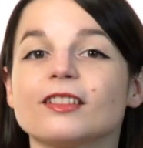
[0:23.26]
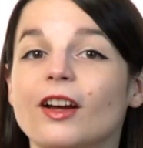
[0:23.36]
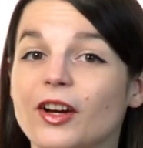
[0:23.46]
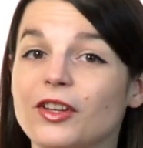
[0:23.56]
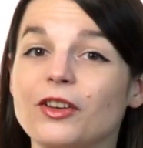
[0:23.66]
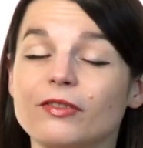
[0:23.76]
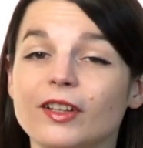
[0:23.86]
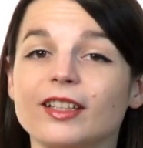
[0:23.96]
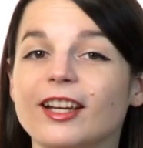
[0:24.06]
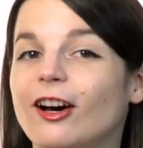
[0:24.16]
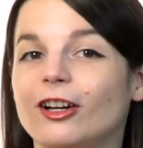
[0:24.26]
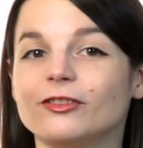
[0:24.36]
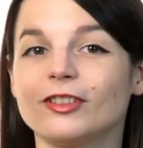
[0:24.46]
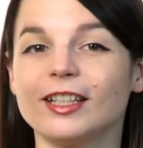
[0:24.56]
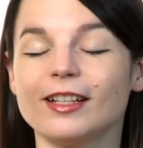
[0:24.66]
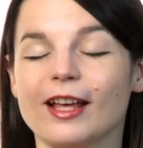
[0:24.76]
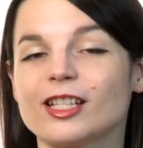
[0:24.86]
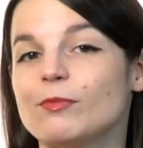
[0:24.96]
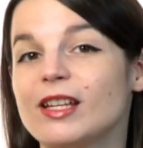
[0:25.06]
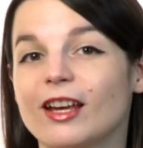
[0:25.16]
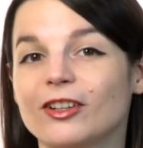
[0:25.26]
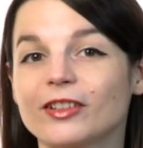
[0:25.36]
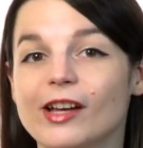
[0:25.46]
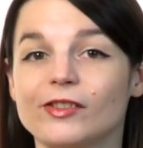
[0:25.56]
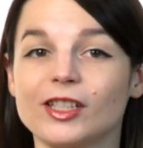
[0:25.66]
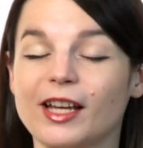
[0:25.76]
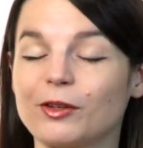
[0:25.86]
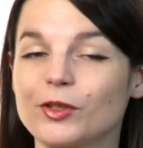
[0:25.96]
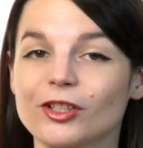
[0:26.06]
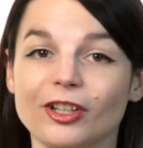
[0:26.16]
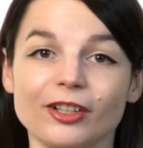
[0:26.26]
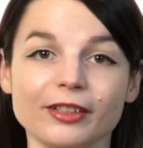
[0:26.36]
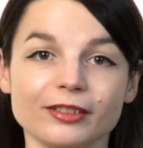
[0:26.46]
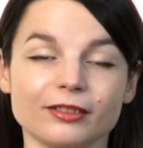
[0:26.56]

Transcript: Are you feeling confident as a beginner-level language learner?